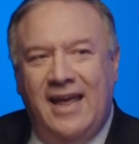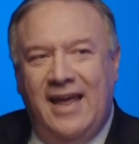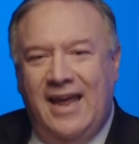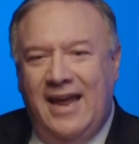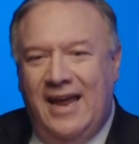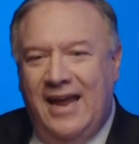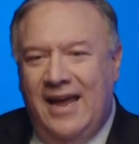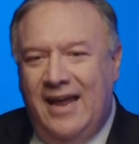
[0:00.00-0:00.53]

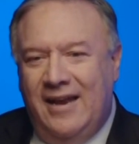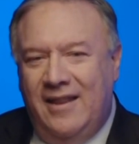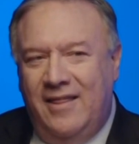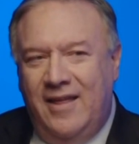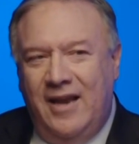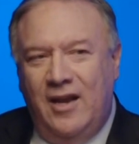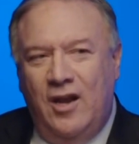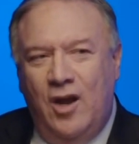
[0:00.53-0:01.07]
and they
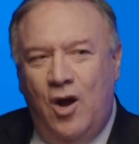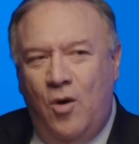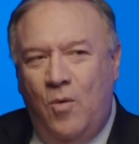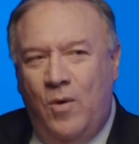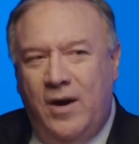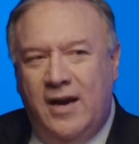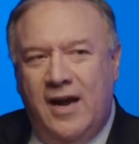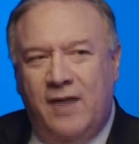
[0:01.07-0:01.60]
know
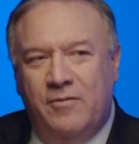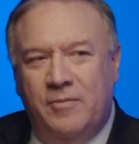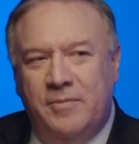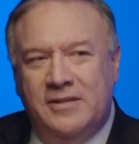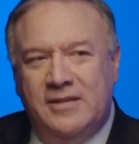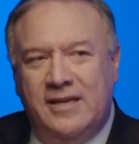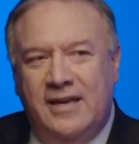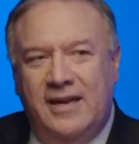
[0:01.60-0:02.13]
what governments
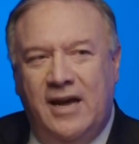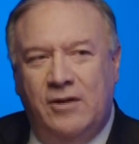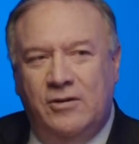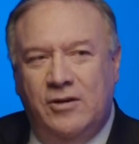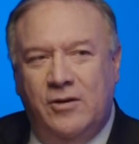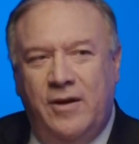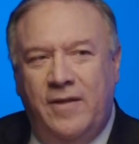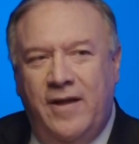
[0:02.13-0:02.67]
can now
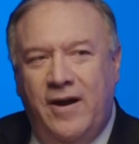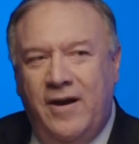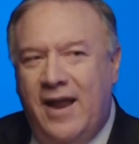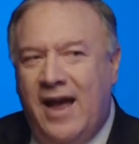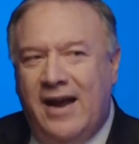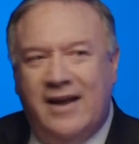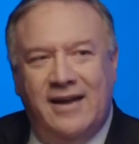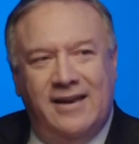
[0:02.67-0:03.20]
do, and they're
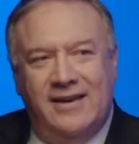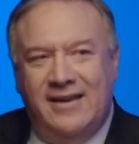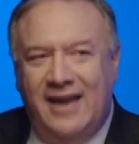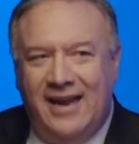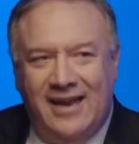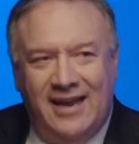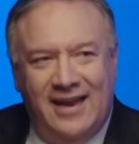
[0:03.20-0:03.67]
not going to take it.